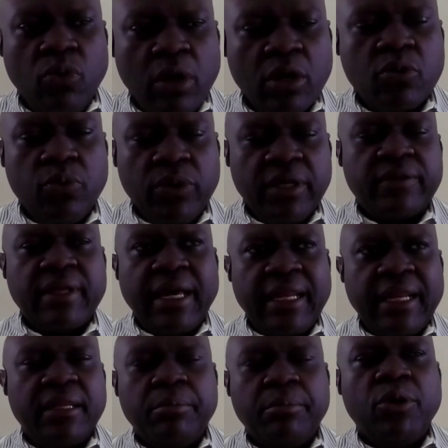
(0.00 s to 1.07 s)
work with
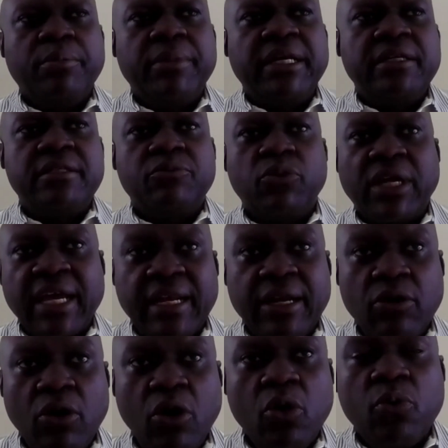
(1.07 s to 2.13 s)
at the moment. We
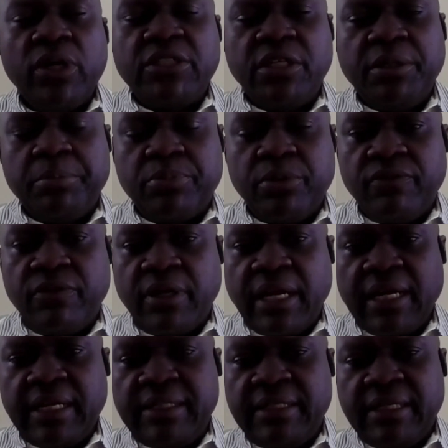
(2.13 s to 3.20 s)
can always improve
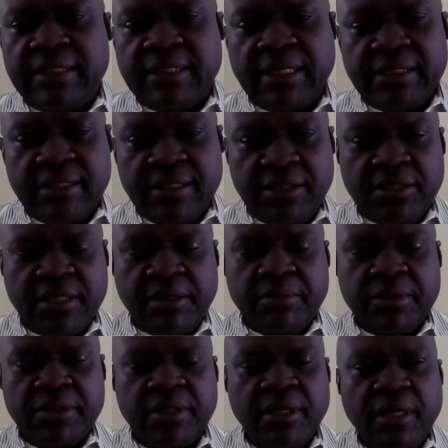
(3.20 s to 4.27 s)
on our data
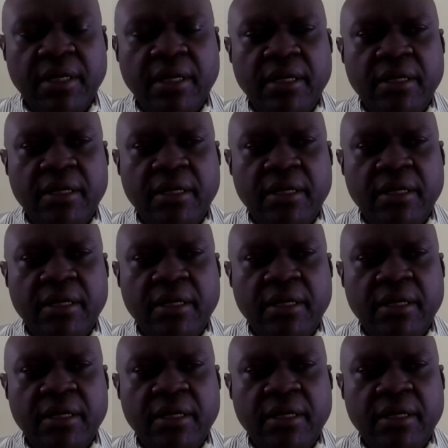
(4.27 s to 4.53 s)
systems,